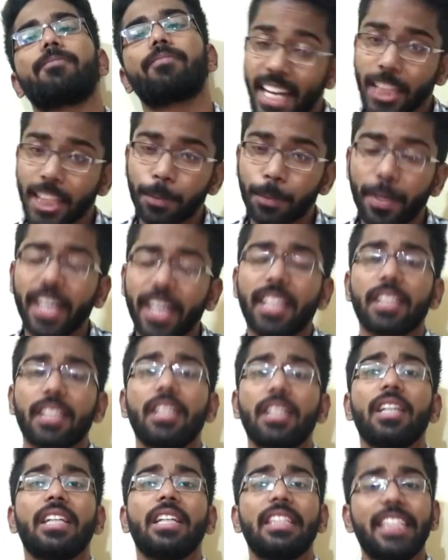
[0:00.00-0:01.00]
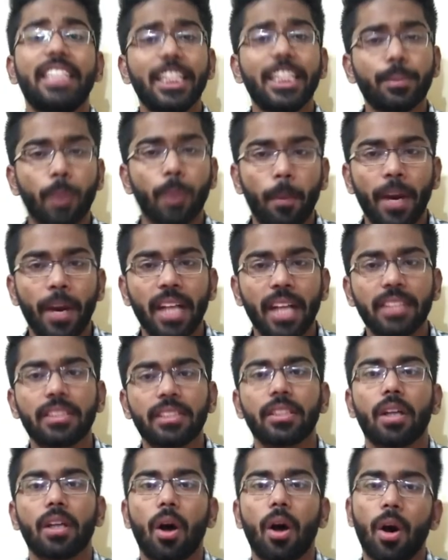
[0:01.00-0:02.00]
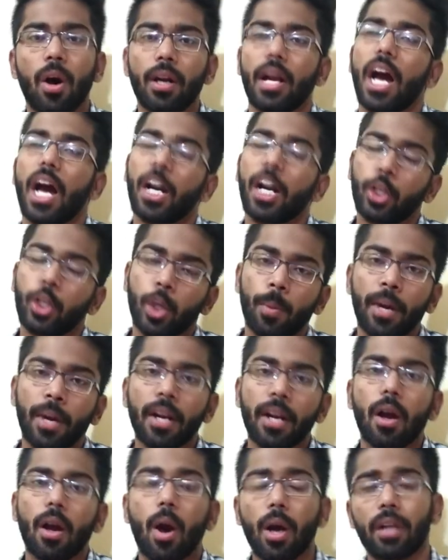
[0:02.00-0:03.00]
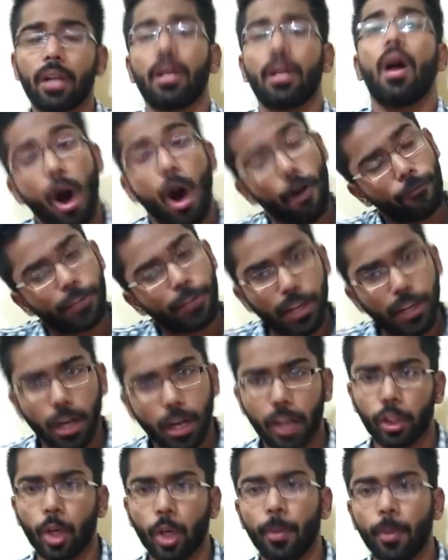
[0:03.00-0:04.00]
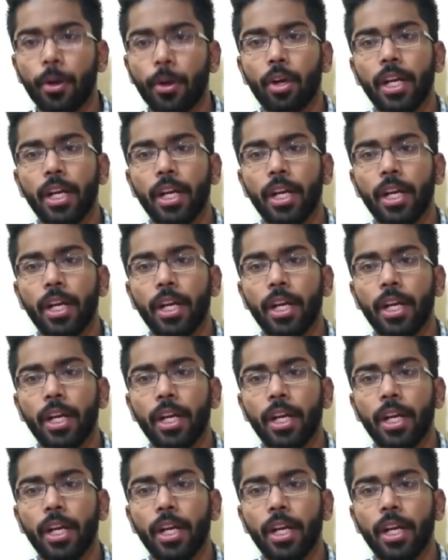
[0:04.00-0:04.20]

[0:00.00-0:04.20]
You can expect these mobiles on October or after October